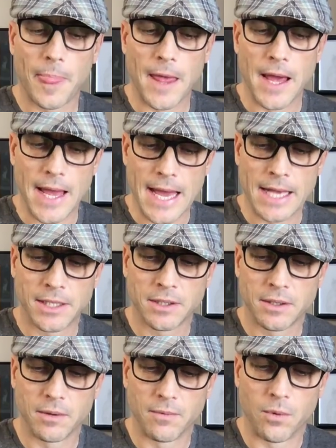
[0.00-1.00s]
I
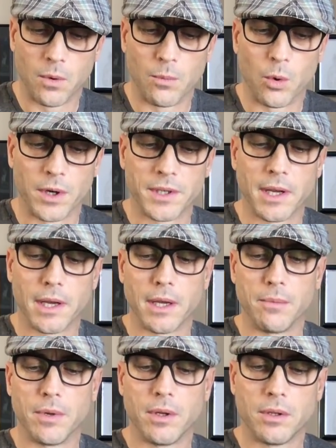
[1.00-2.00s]
asked for more
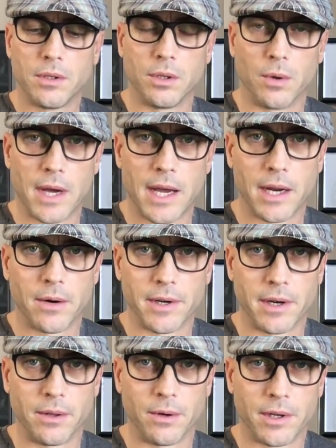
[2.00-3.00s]
time to hire
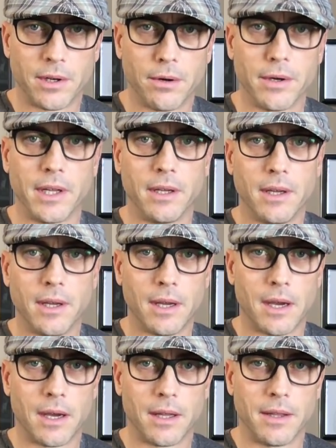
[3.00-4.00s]
another attorney.
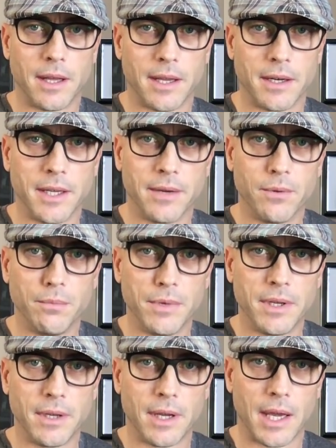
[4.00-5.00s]
Uh, they had given
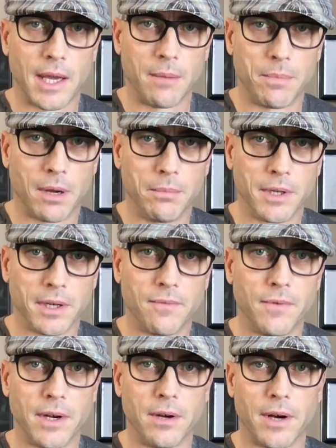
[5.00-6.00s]
me a public
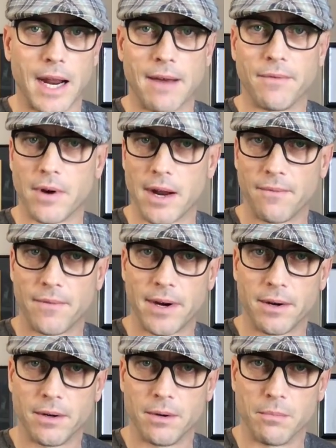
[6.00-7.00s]
defender after I
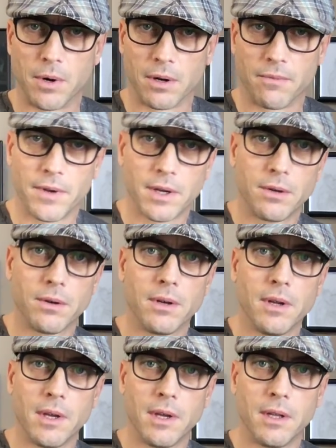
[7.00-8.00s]
fired Mark
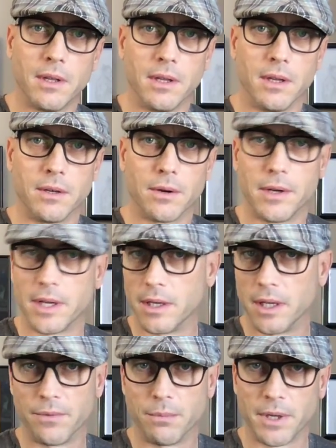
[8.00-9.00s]
Victor the attorney had
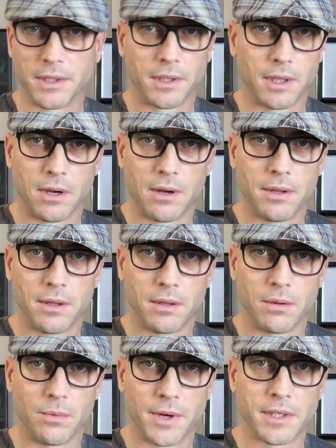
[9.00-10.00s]
given basically all the,
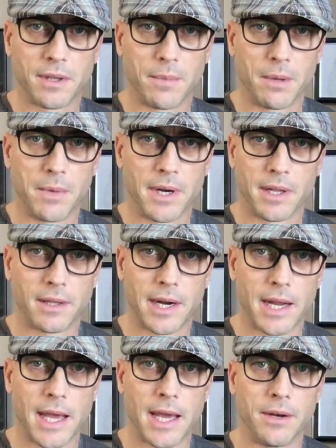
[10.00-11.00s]
the rest of my money that
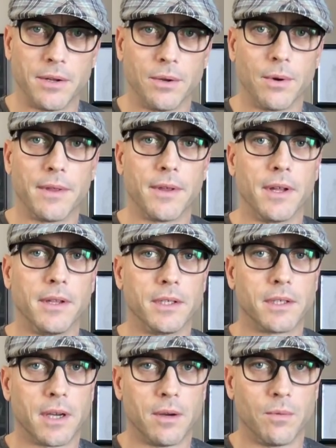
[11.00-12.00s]
I had to. I thought this
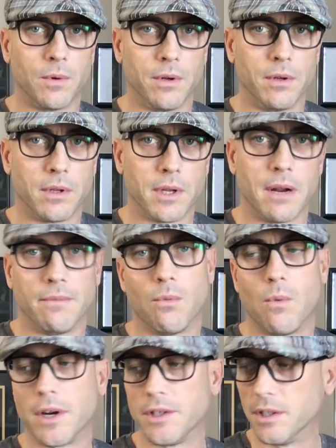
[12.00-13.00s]
guy would, you know, I
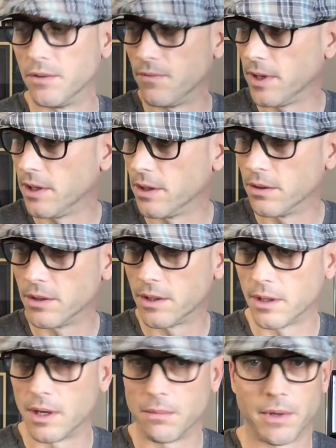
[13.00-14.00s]
watched his videos. I
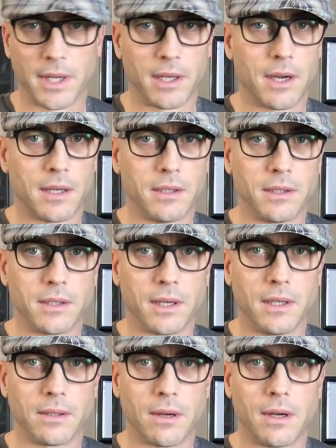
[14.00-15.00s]
thought, my gosh, this guy
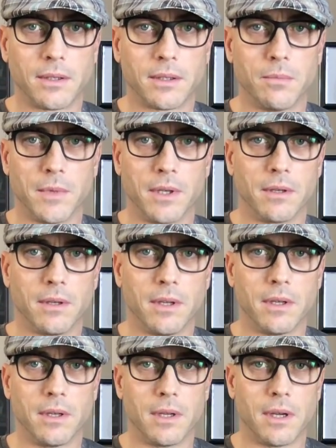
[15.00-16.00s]
is awesome in,
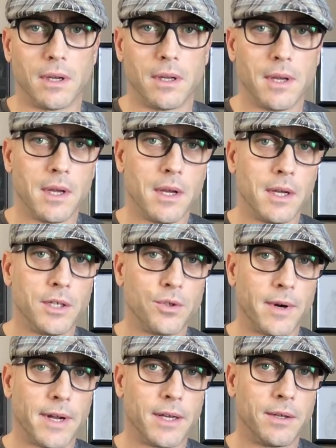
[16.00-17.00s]
in uh,
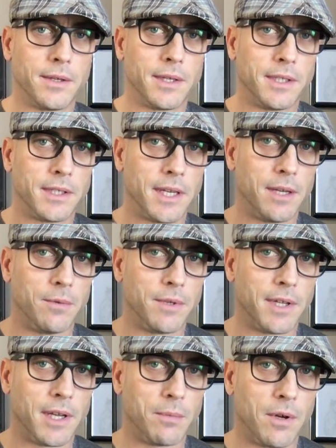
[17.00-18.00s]
trial. He said he would
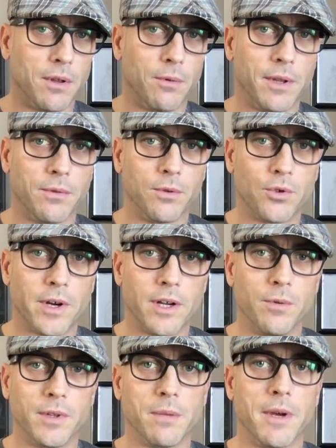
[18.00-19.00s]
take me all the way through trial
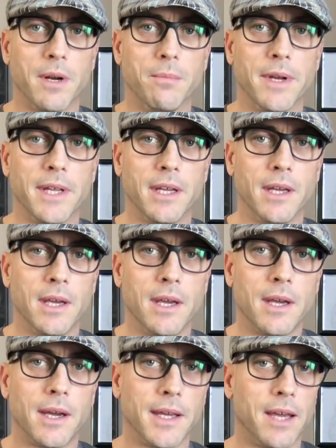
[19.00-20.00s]
with the amount of money
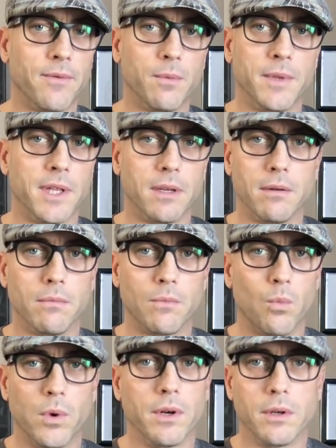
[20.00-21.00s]
I gave him and then
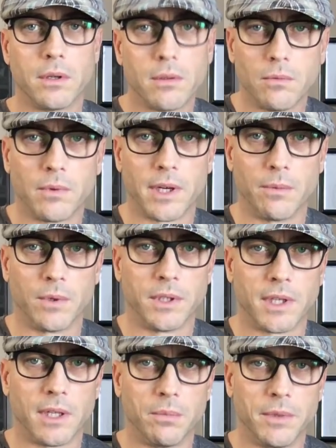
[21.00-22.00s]
wouldn't when I wouldn't
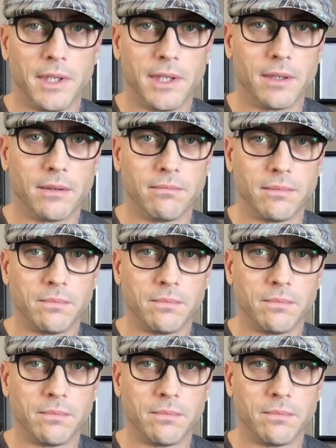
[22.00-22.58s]
sign the plea deal